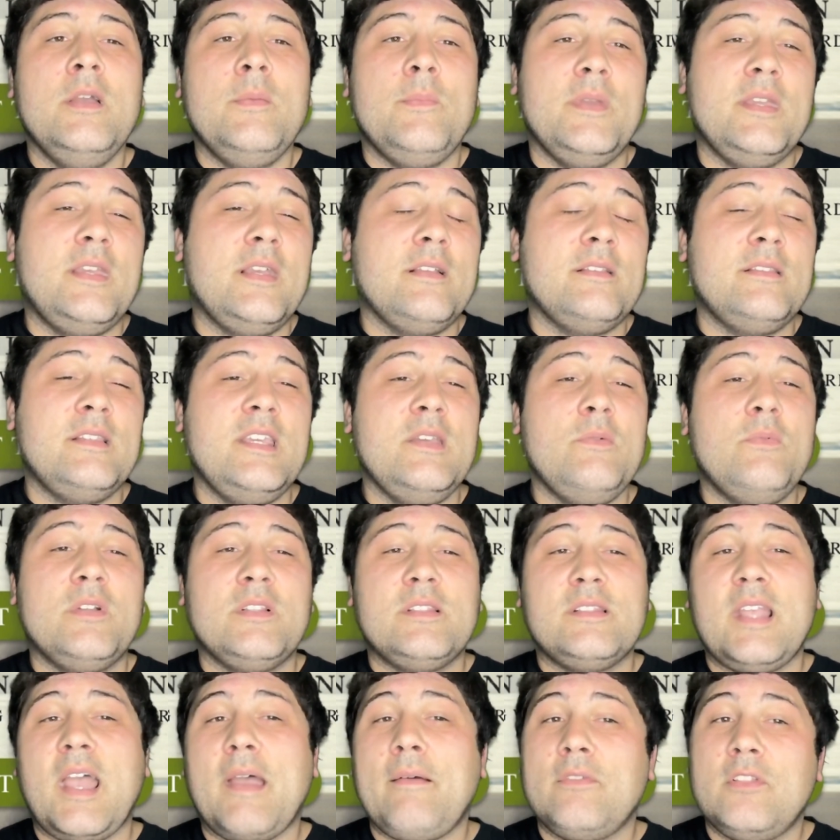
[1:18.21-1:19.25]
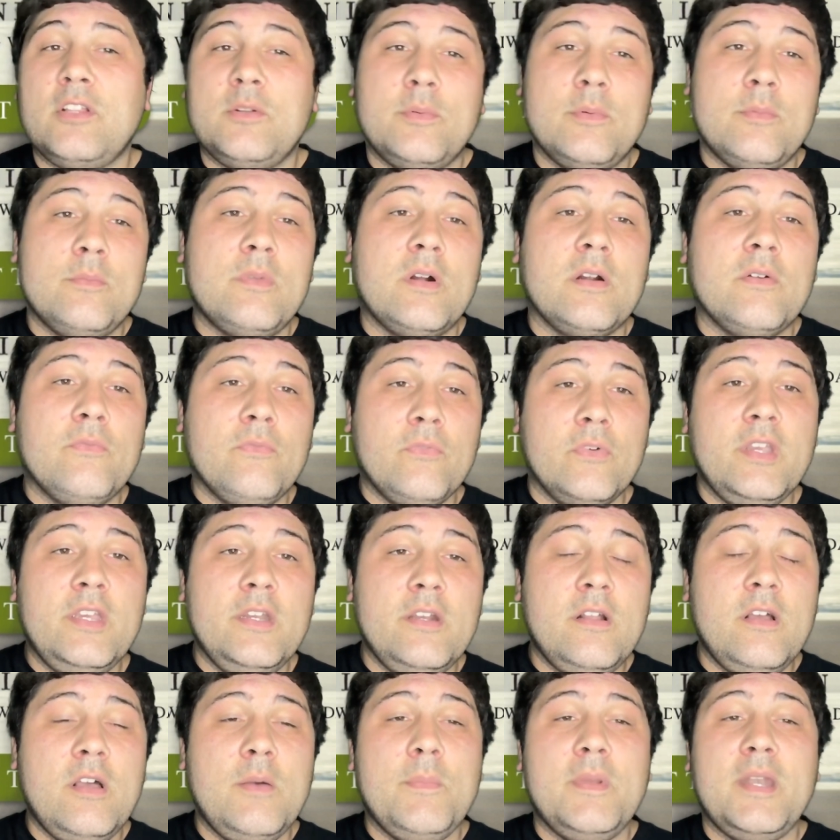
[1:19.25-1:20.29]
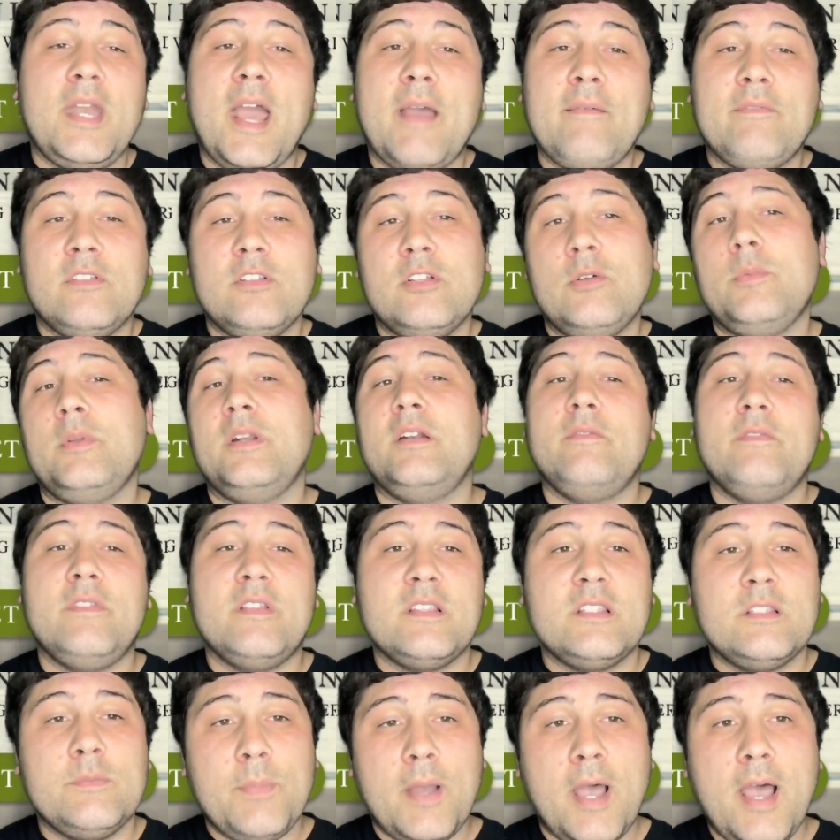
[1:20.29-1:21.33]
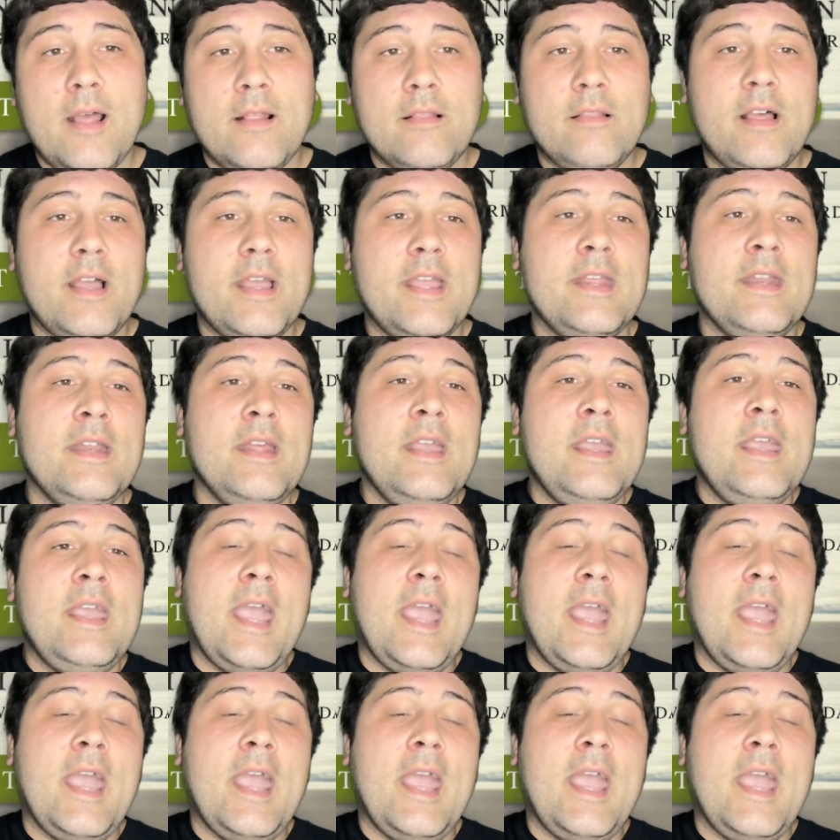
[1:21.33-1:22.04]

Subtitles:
because he wants to have a little bit more freedom and have a little bit of the spotlight,